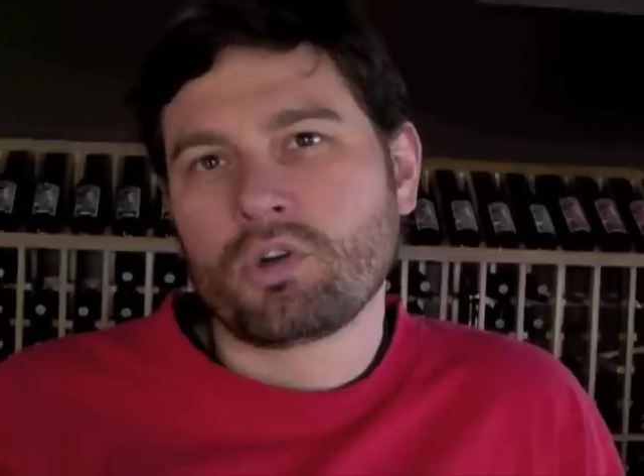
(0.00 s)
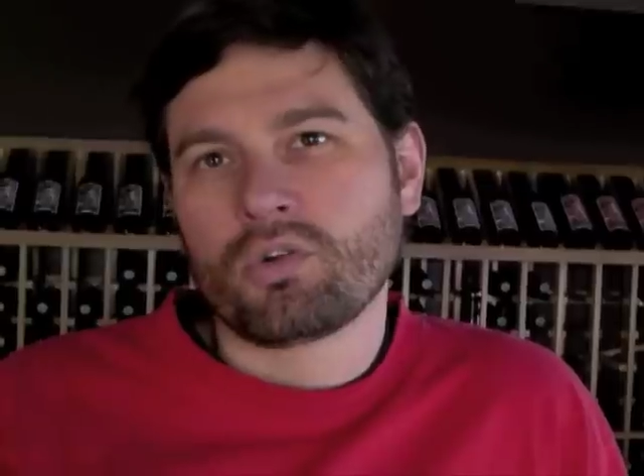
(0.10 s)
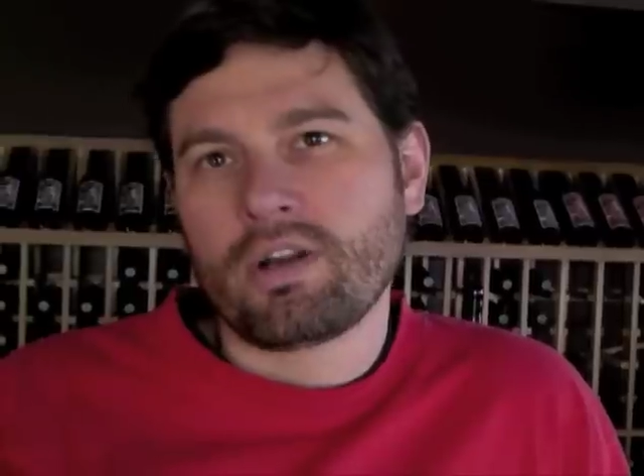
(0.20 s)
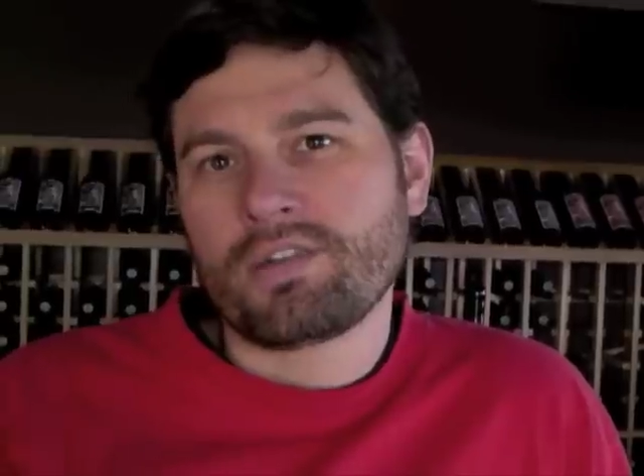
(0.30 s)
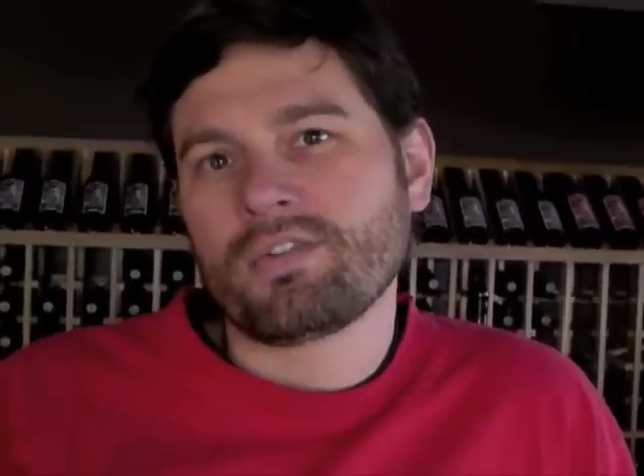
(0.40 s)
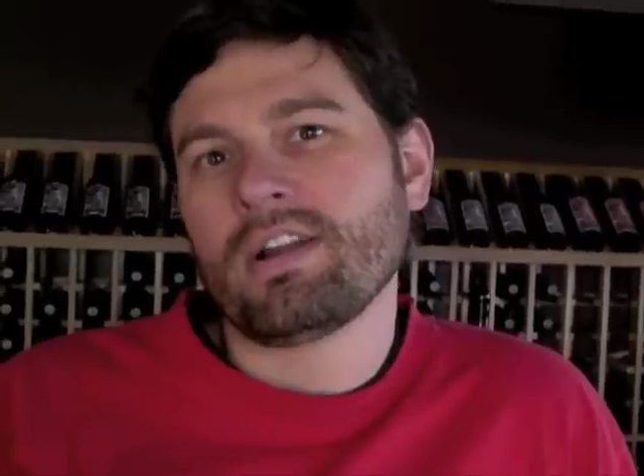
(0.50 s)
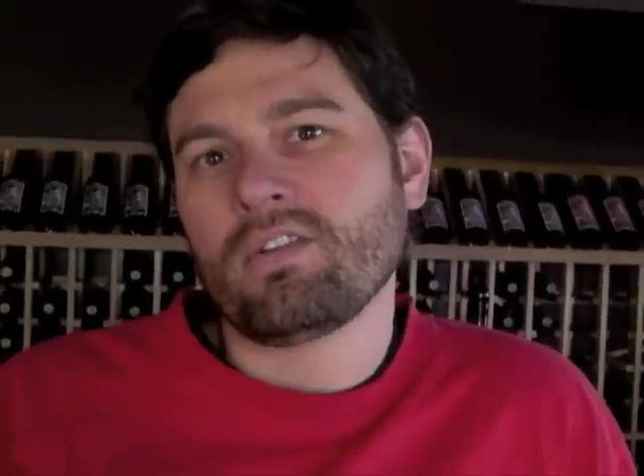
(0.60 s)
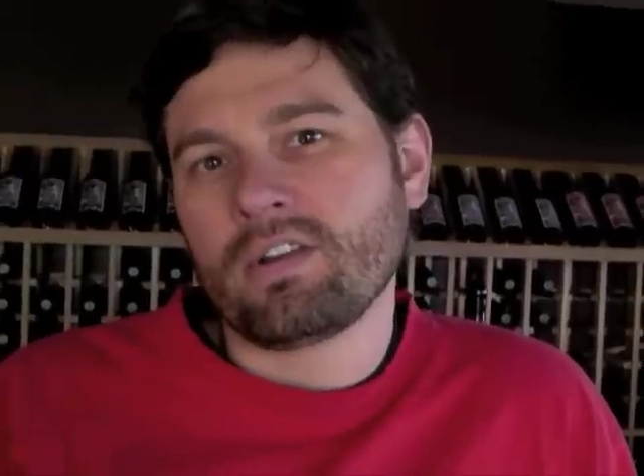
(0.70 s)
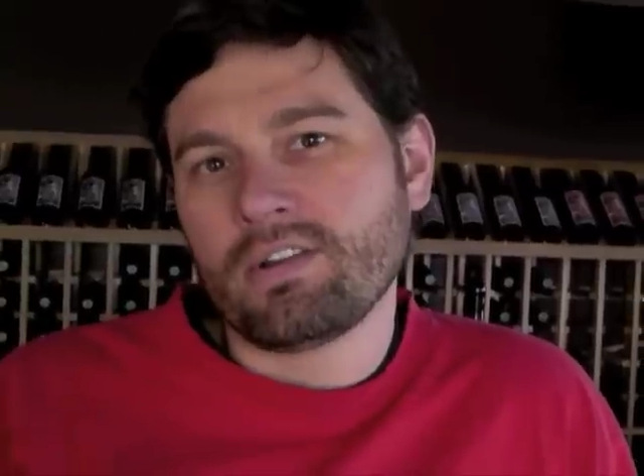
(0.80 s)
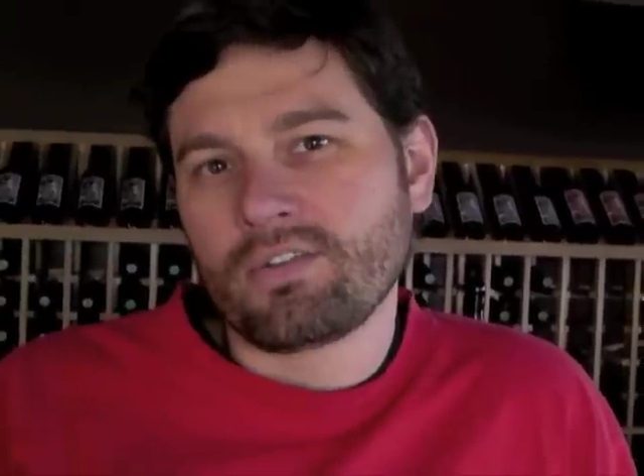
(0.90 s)
more grace and
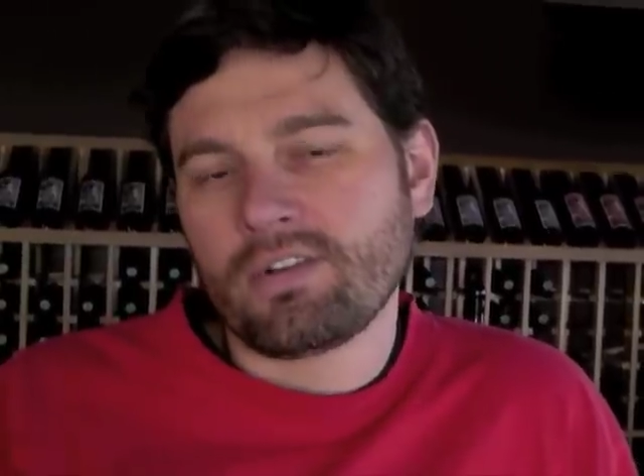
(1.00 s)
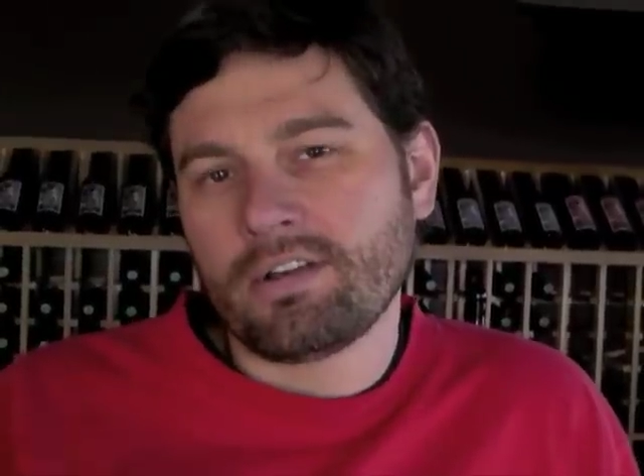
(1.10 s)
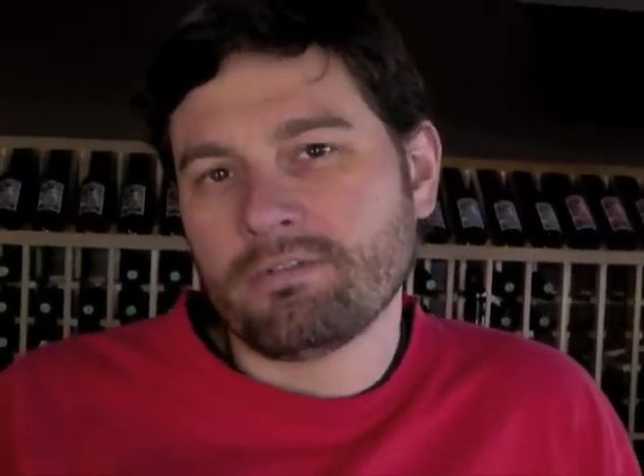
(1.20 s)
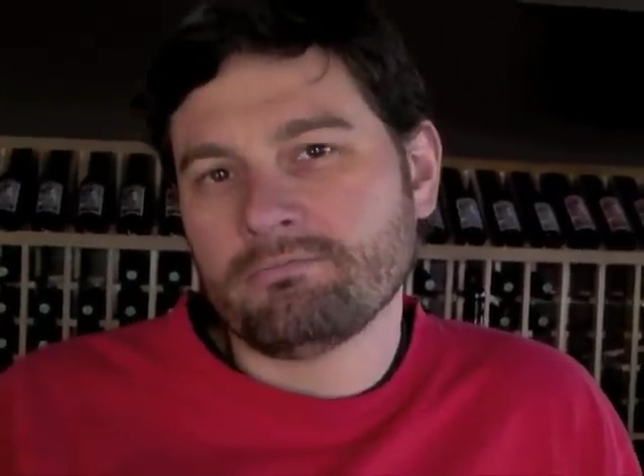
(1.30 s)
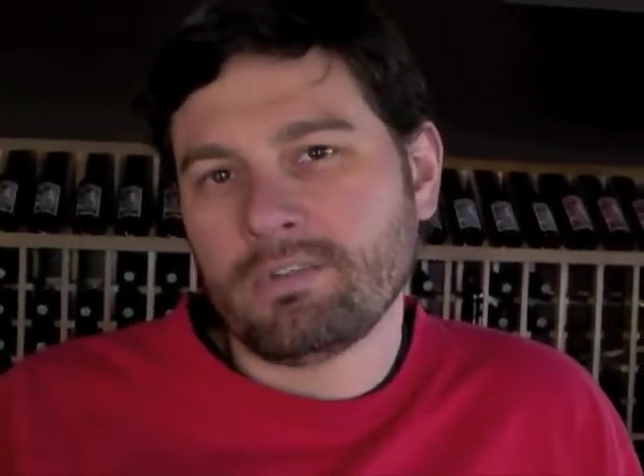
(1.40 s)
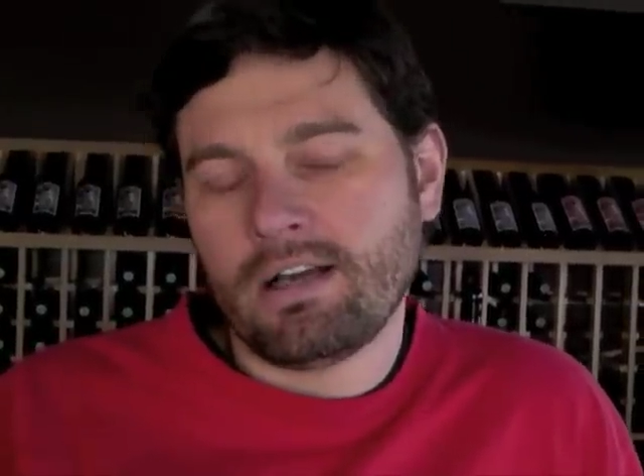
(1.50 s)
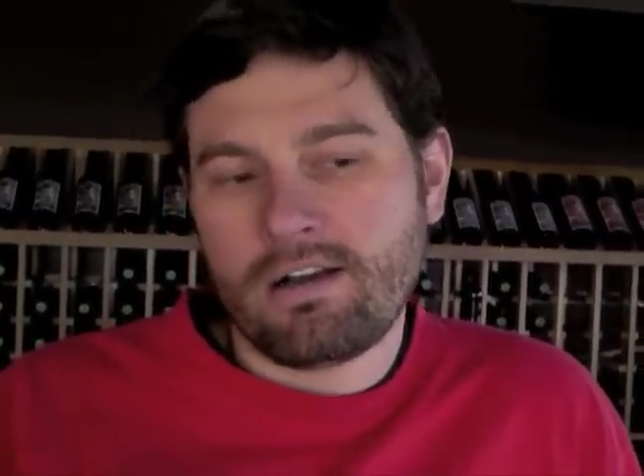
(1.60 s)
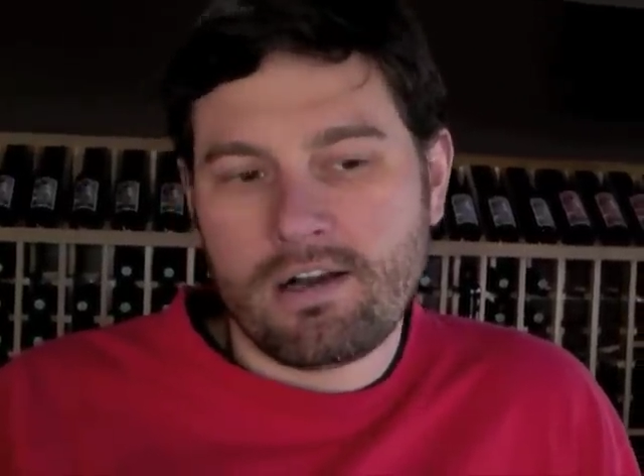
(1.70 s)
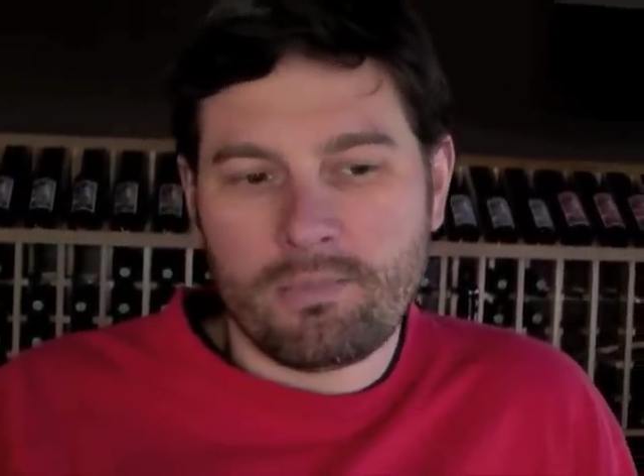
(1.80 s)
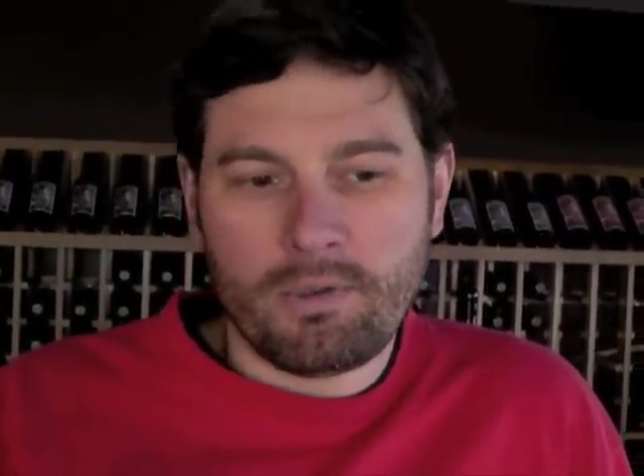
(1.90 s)
elegance there.
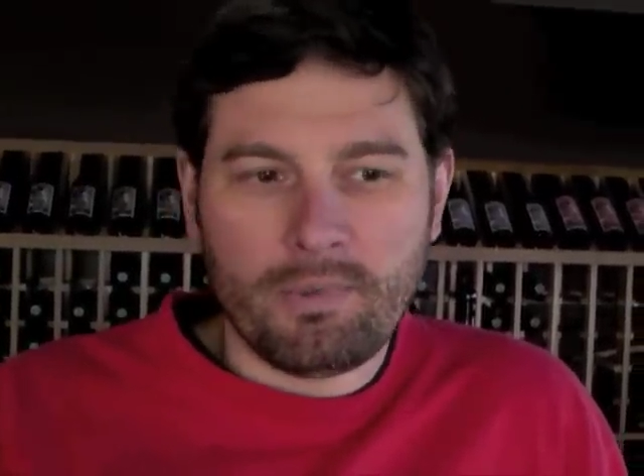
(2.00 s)
And